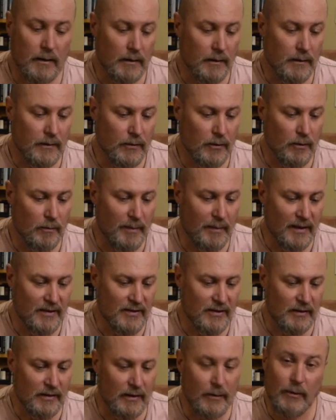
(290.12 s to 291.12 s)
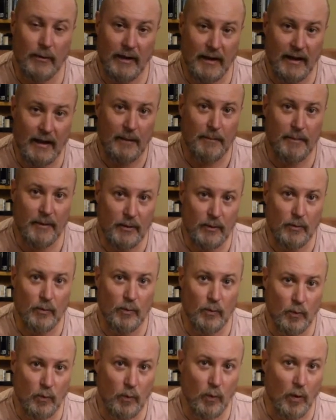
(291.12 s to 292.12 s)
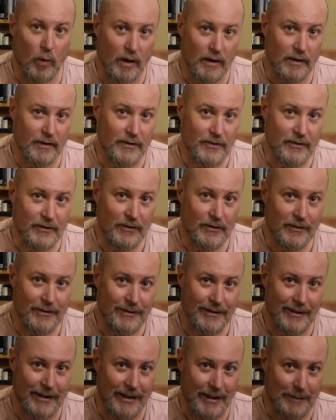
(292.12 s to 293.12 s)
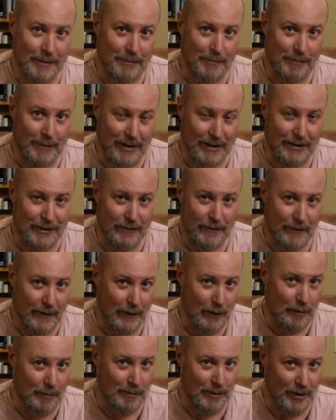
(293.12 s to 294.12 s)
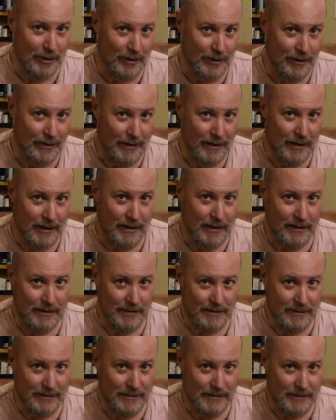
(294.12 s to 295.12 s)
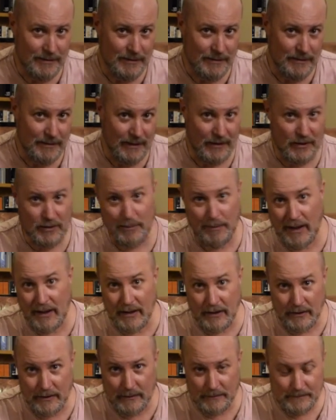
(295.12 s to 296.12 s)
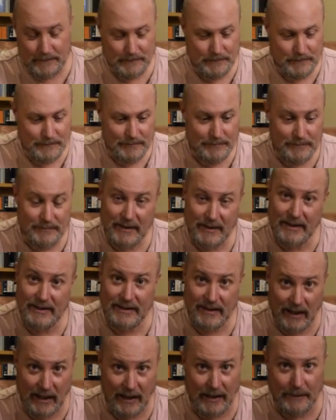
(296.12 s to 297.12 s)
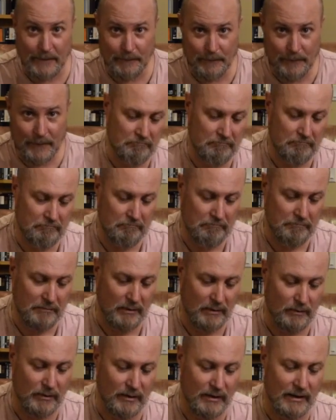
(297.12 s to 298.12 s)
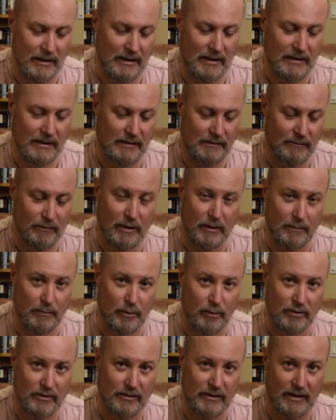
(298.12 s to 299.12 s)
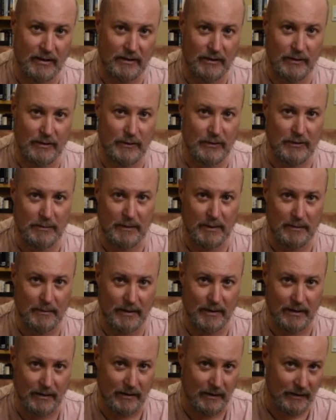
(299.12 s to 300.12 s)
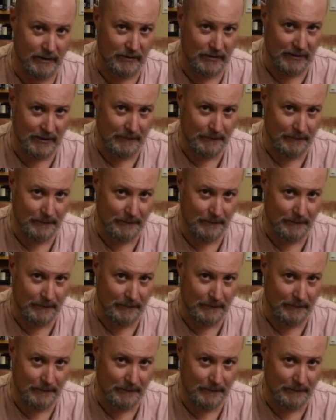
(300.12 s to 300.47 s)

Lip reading: So basically what happened was that my developer expired. It died. But really, what it boils down to is me being lazy.